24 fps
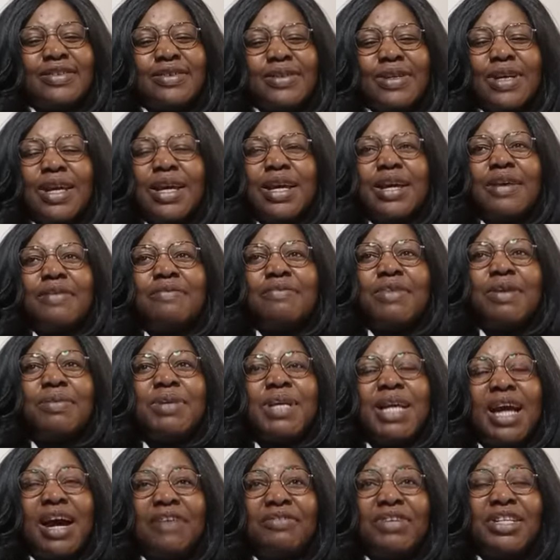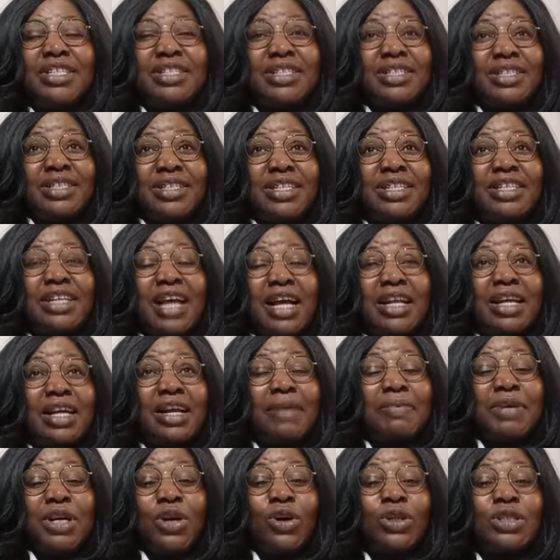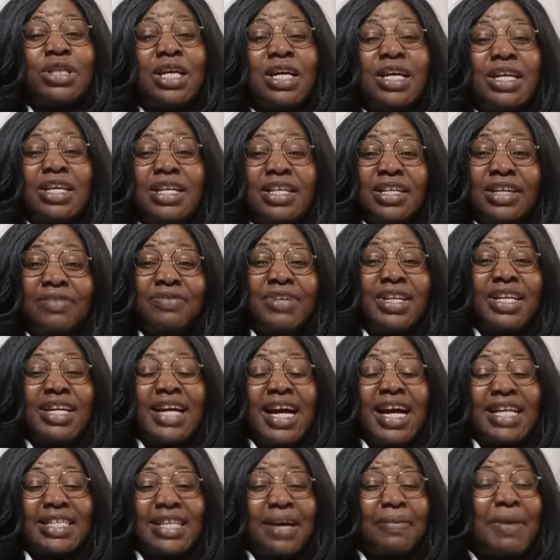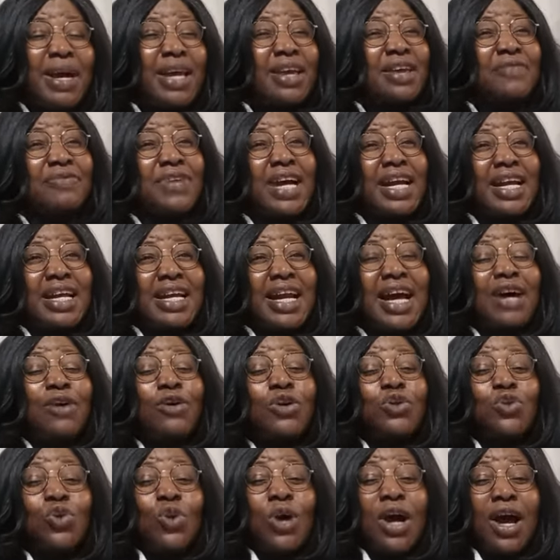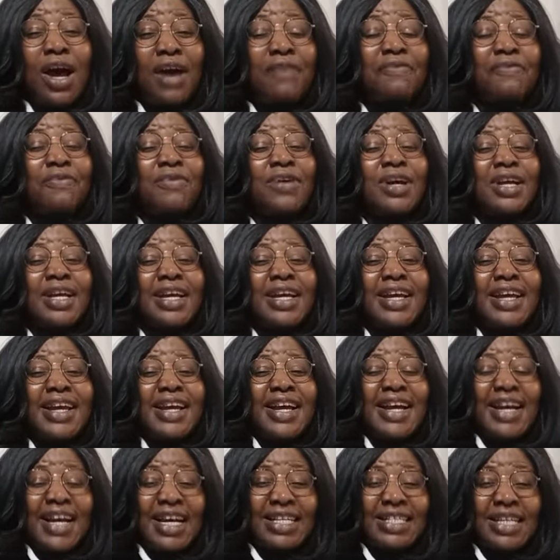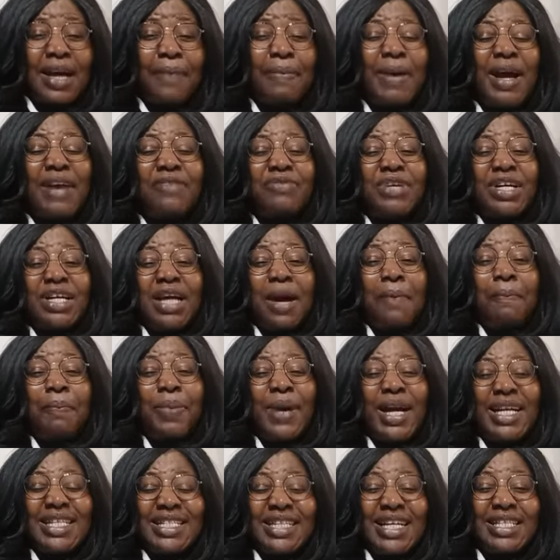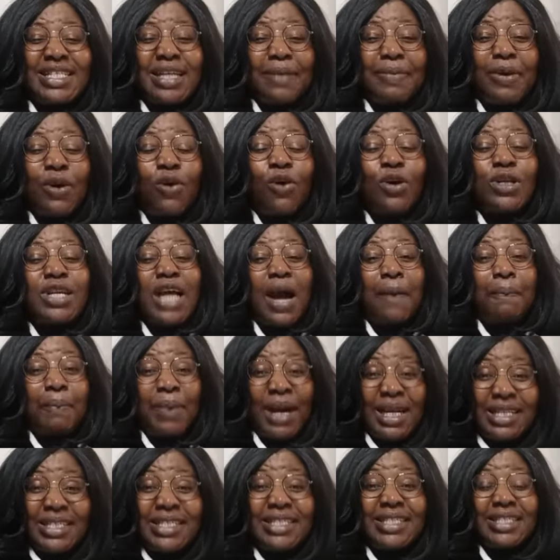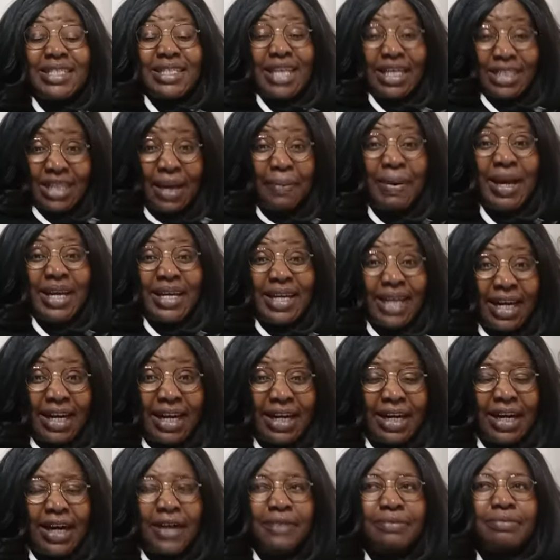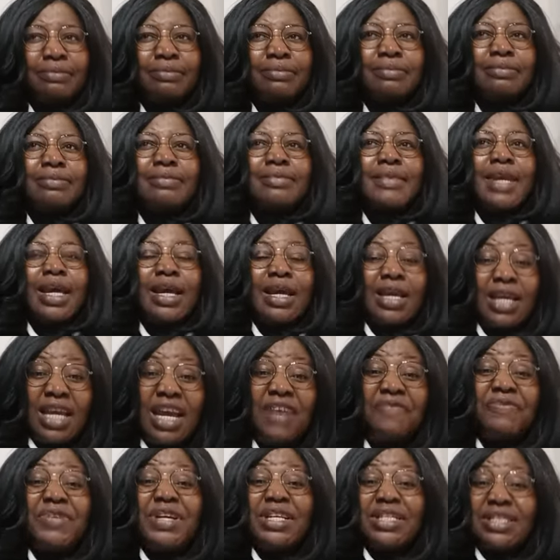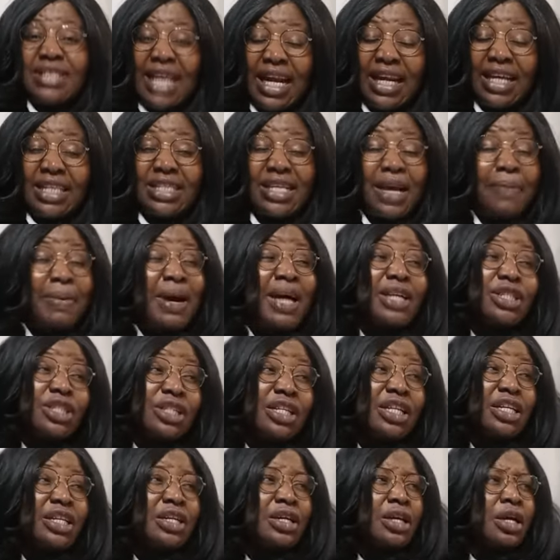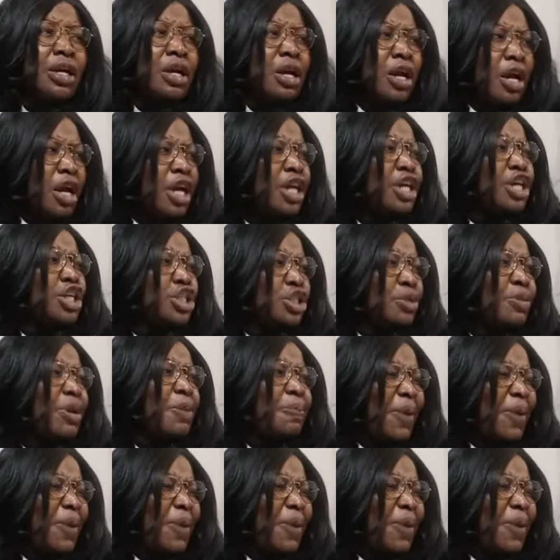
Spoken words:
Okay? Maybe they have it in this Canada because if Canada also have cassava, if they can plant cassava, or they are planting this cassava in Canada, if this cassava actually, it should be